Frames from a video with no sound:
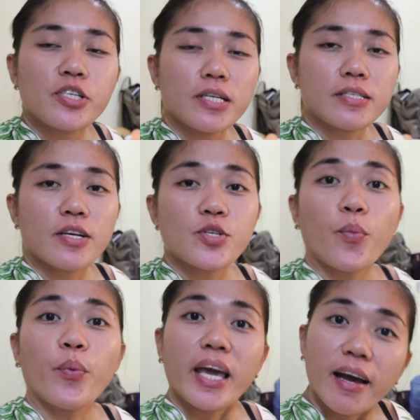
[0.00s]
Bakacionistas,
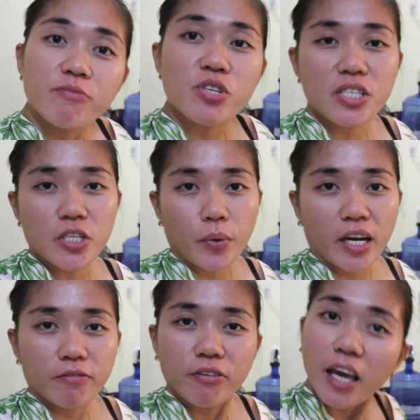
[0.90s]
we have just
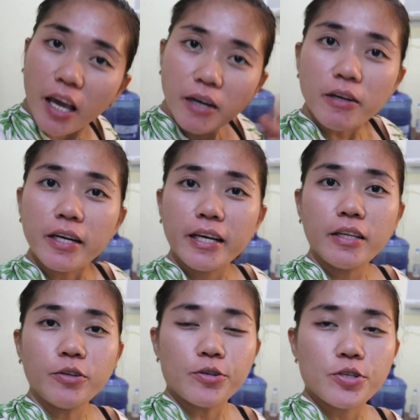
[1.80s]
arrived here
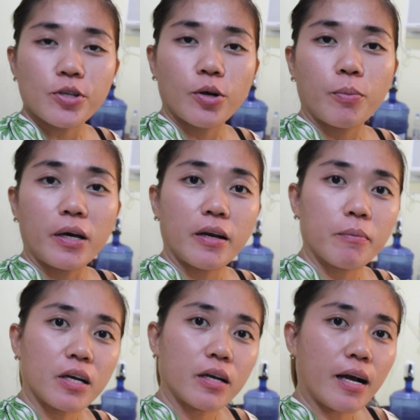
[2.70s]
in Oslob and
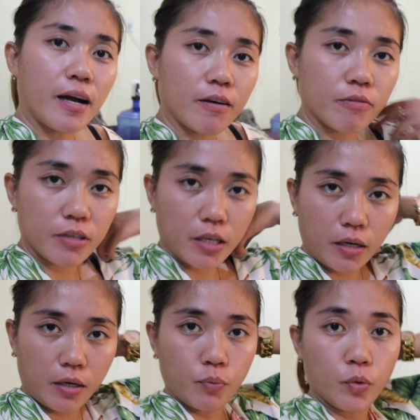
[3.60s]
I'm gonna have
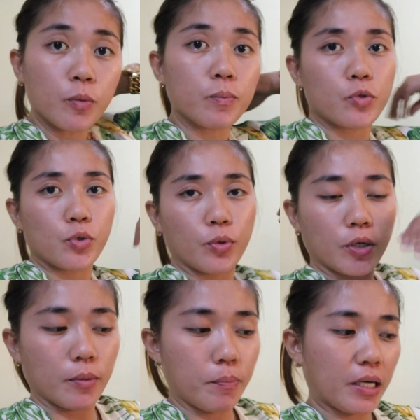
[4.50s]
a room
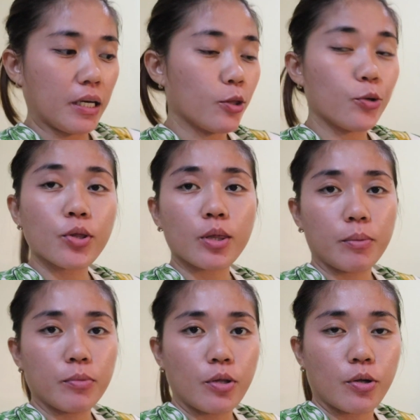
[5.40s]
tour
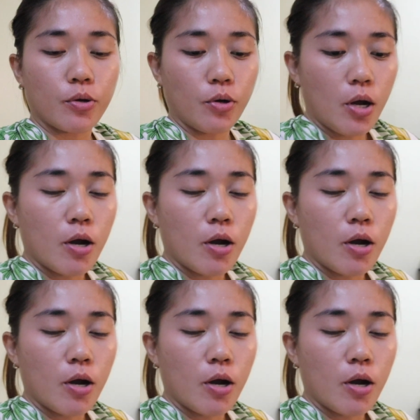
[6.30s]
pakit-unta mo, no?